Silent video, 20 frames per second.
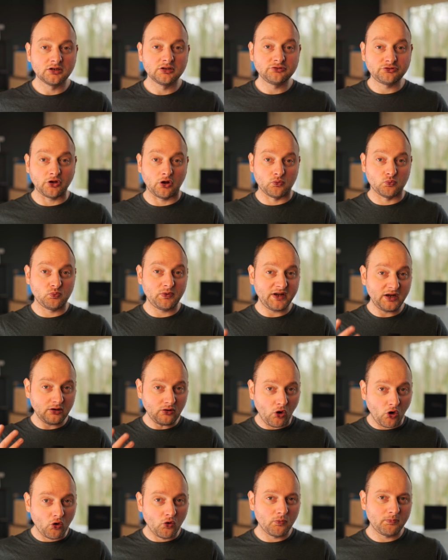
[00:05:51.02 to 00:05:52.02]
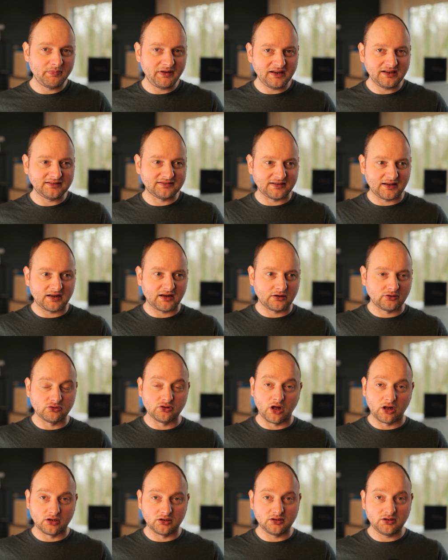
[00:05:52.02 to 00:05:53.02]
So, with it all being said and
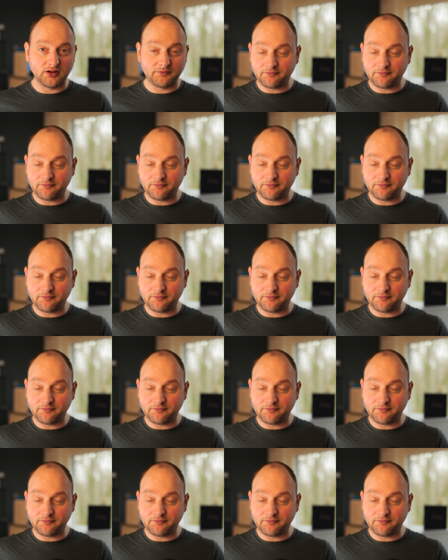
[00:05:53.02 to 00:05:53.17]
done,